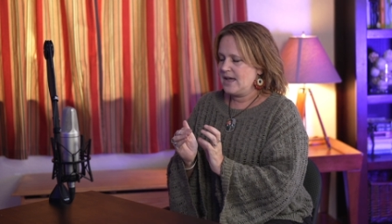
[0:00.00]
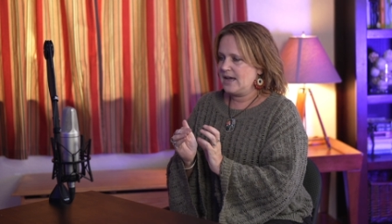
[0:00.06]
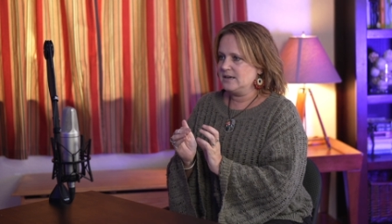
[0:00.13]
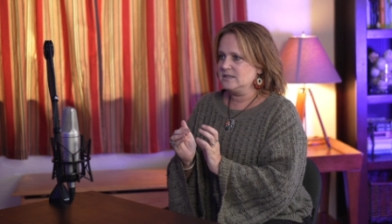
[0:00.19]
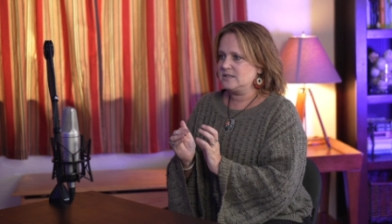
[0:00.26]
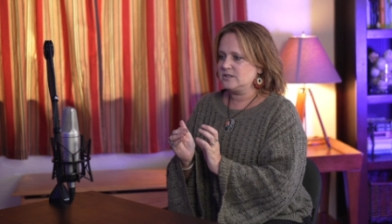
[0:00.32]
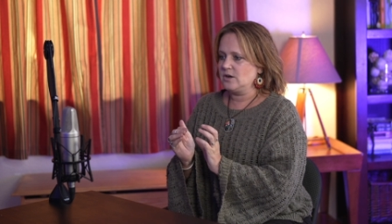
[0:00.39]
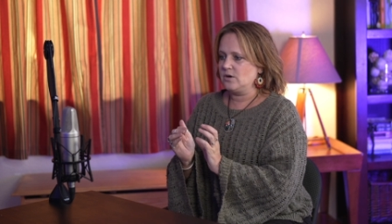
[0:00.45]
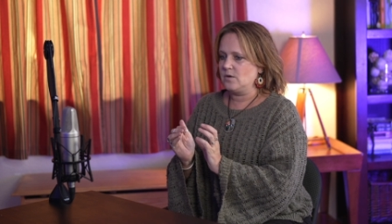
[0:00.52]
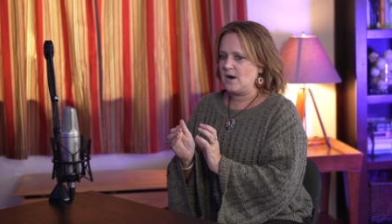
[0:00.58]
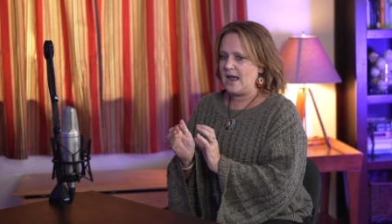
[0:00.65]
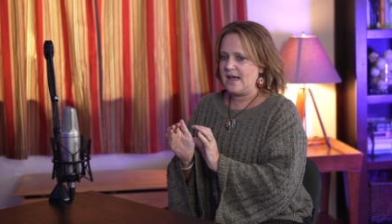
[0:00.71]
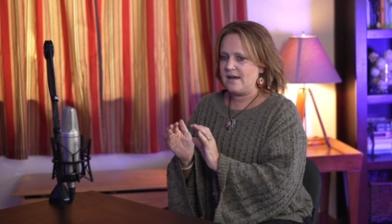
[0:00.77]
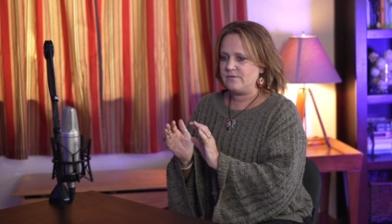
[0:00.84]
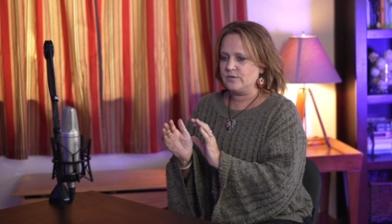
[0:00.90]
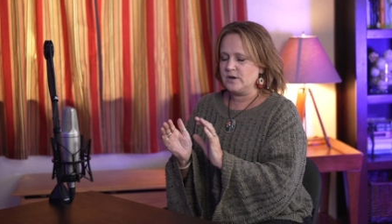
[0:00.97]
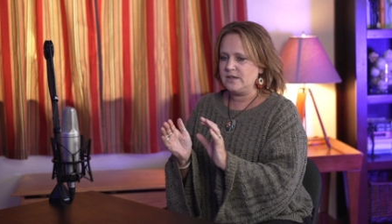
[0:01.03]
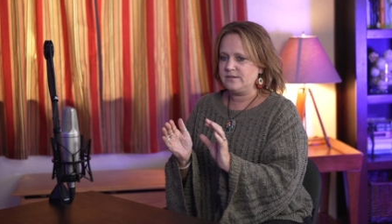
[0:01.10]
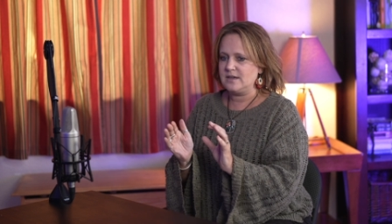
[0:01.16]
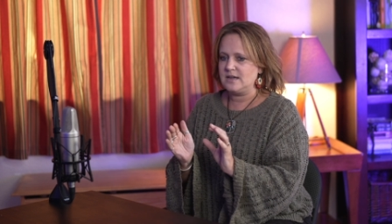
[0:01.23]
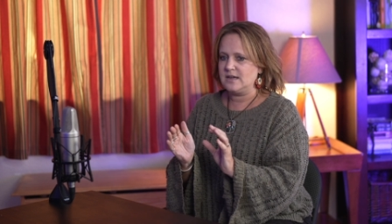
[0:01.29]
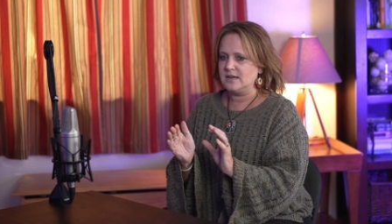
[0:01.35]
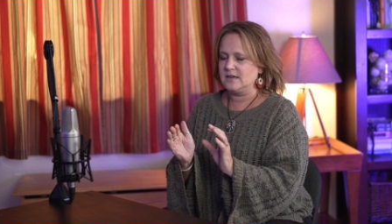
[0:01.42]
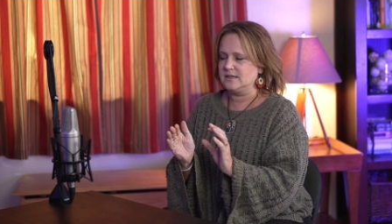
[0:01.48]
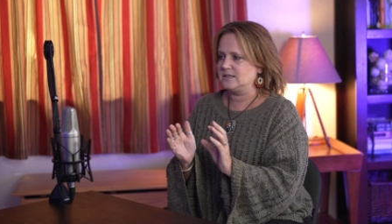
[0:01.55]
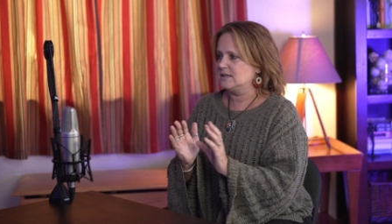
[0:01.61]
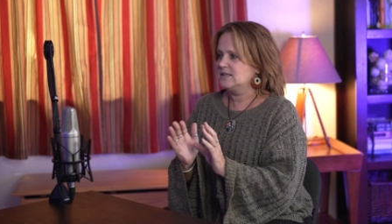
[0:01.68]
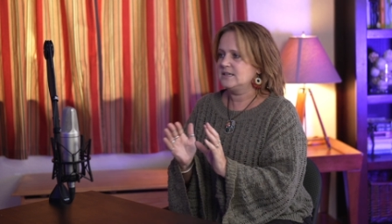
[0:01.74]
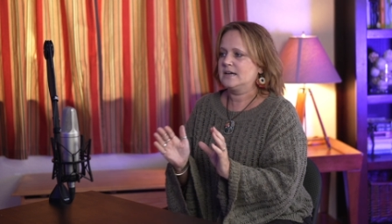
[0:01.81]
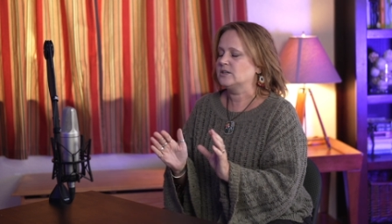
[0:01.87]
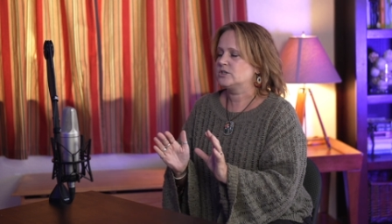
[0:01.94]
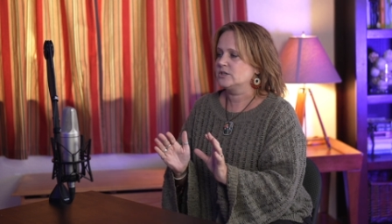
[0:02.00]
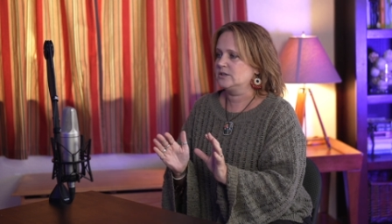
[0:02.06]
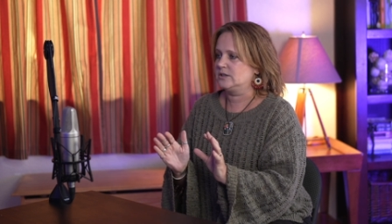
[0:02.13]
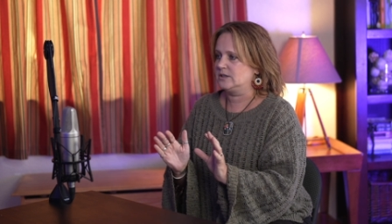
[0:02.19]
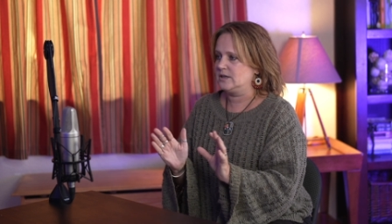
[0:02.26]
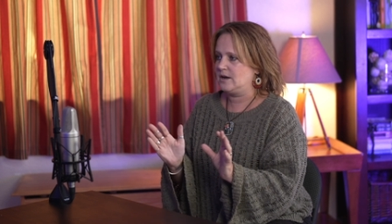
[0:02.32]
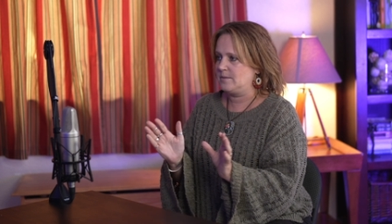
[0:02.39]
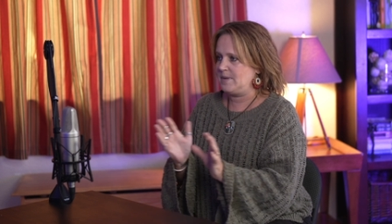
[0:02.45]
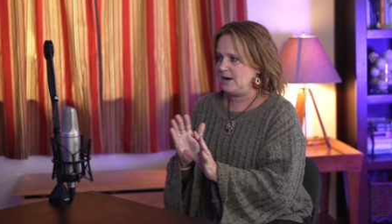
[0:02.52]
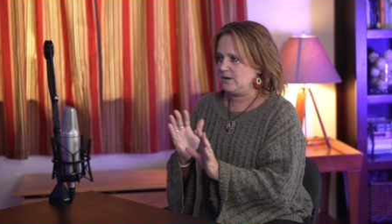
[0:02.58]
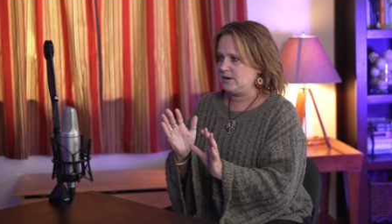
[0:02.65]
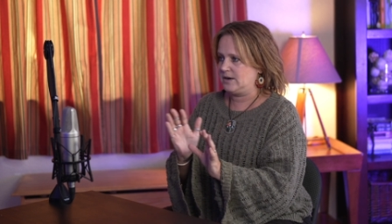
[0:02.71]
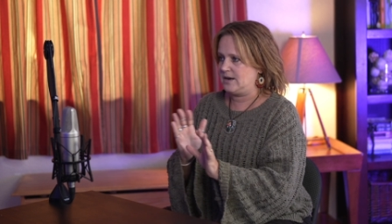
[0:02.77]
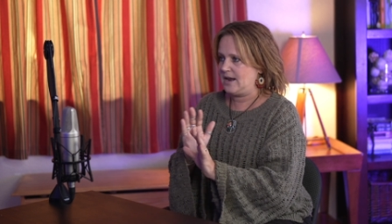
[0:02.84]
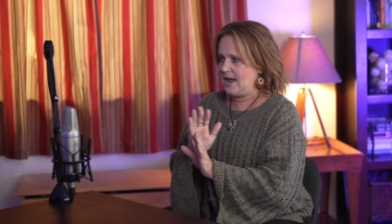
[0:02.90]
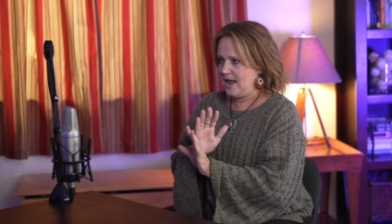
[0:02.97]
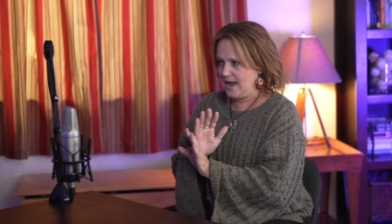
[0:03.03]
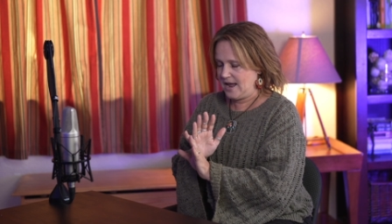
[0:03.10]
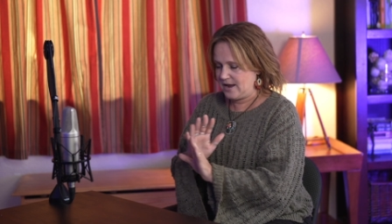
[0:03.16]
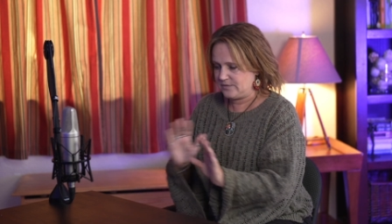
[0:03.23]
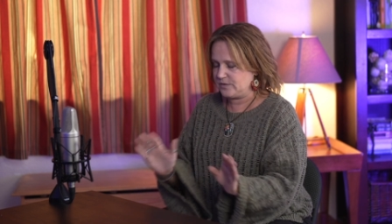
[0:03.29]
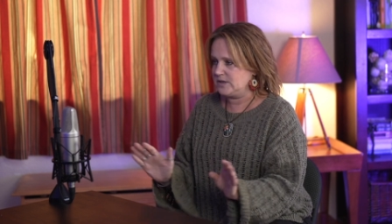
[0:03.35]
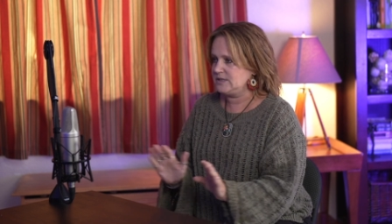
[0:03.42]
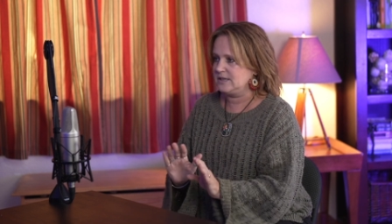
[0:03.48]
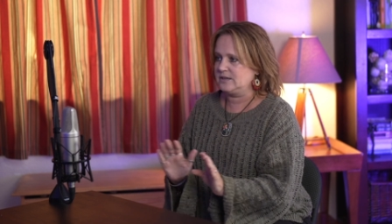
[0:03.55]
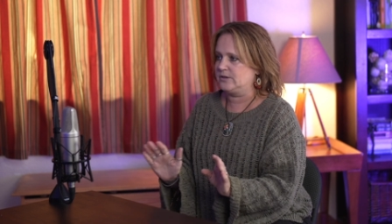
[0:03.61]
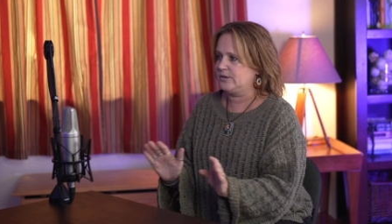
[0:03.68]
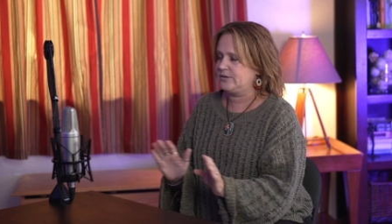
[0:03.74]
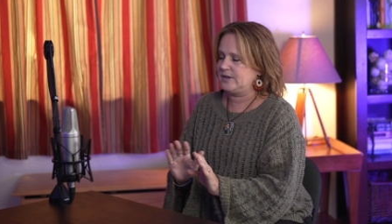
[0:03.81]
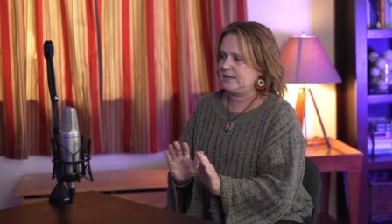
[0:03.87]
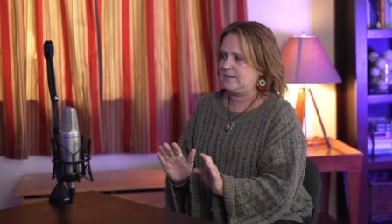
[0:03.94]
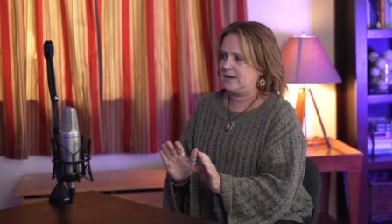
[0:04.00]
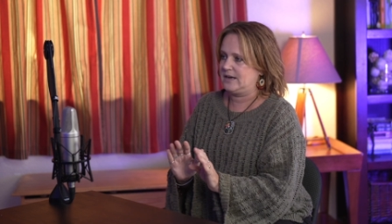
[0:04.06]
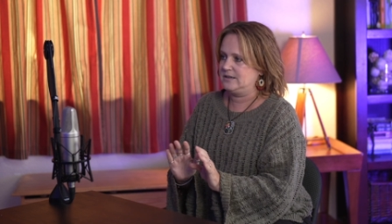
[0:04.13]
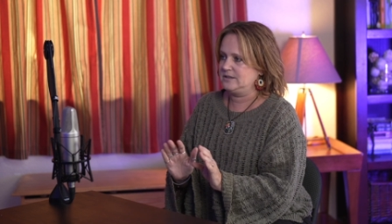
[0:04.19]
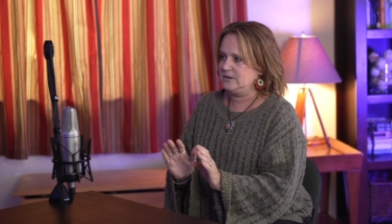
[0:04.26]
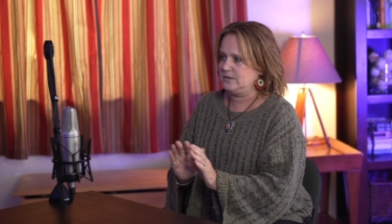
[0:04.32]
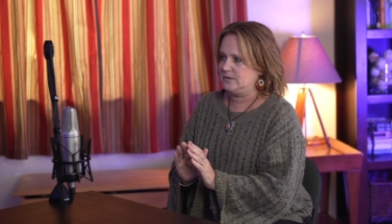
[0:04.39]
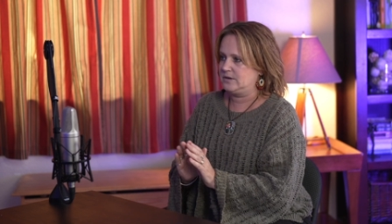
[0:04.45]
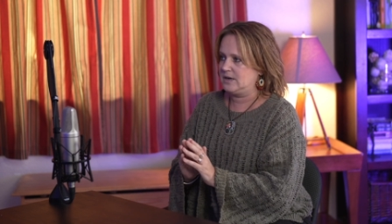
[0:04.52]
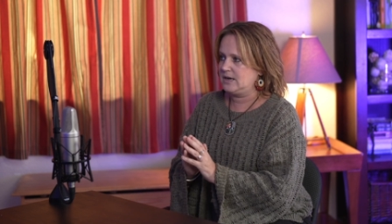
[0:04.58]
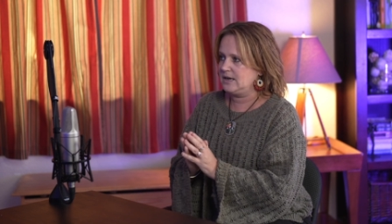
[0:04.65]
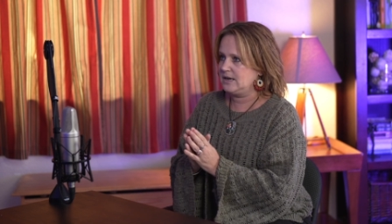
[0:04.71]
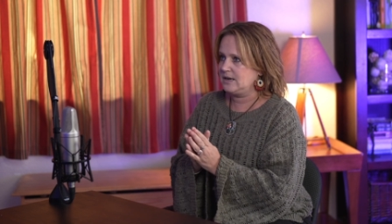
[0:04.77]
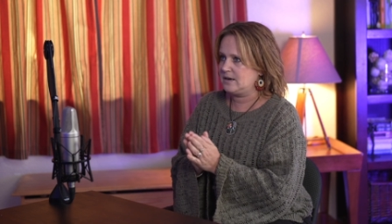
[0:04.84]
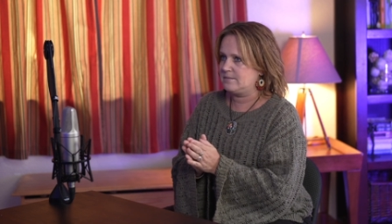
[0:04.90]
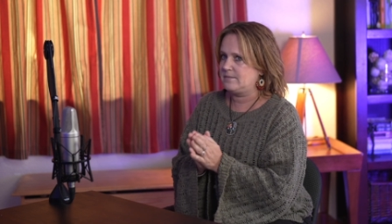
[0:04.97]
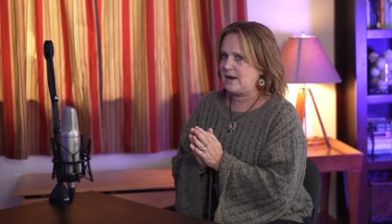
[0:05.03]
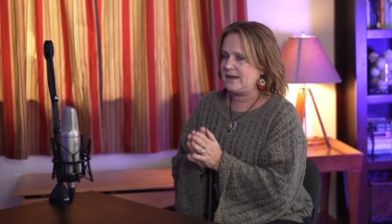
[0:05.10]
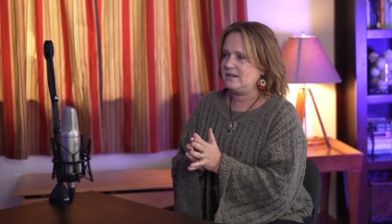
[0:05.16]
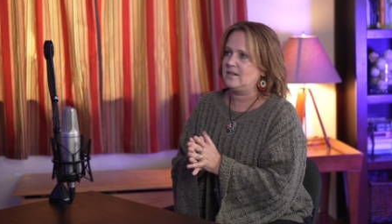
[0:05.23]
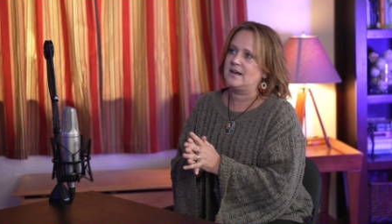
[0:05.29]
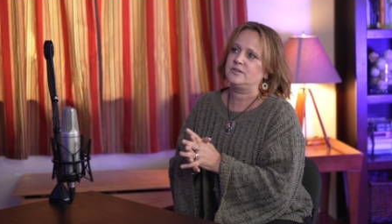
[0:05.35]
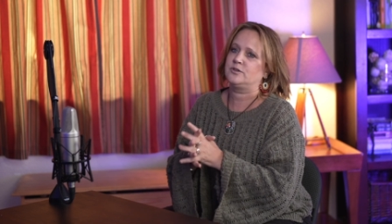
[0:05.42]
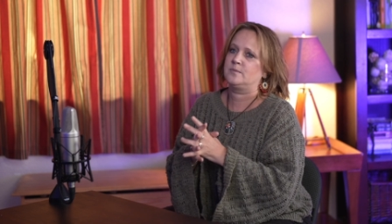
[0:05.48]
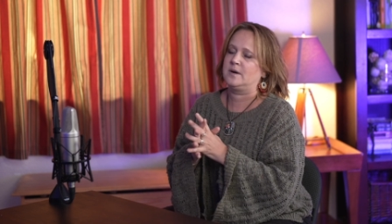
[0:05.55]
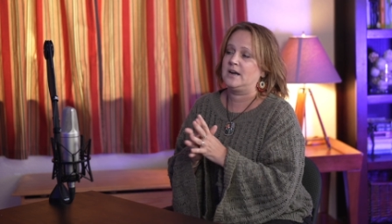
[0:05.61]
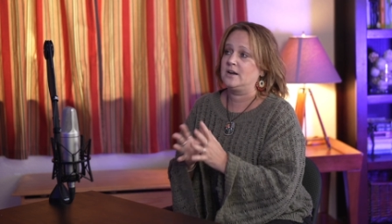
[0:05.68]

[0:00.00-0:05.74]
And so everything is intentional about every single thing that I do in my classroom.